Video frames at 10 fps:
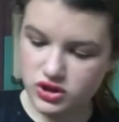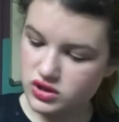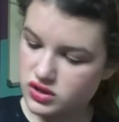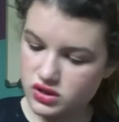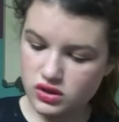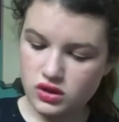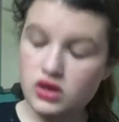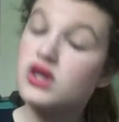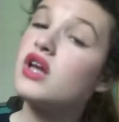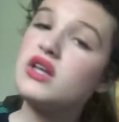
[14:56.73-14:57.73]
is
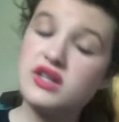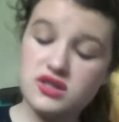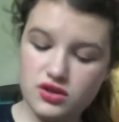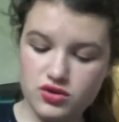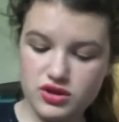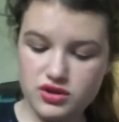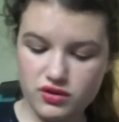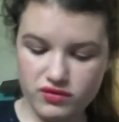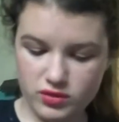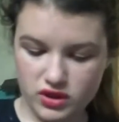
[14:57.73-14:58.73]
getting easier and easier
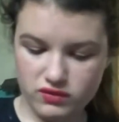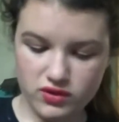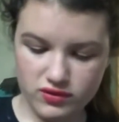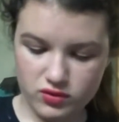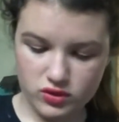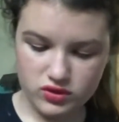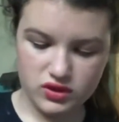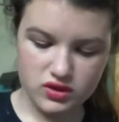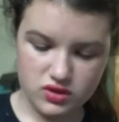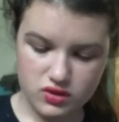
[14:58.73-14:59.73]
for me. For everyone who
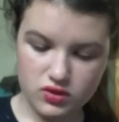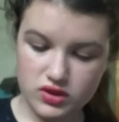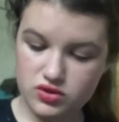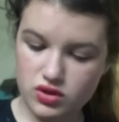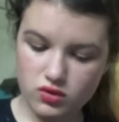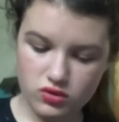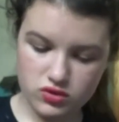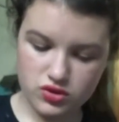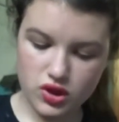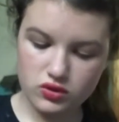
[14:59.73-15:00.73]
has
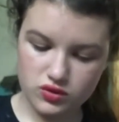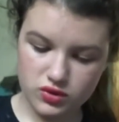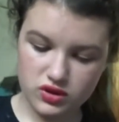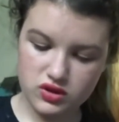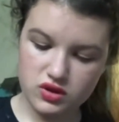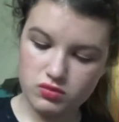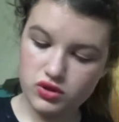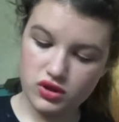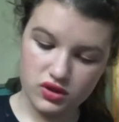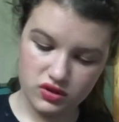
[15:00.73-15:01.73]
struggles with this and
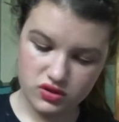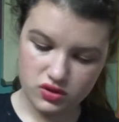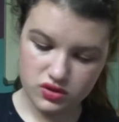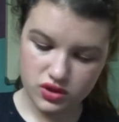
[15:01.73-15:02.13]
putting things close to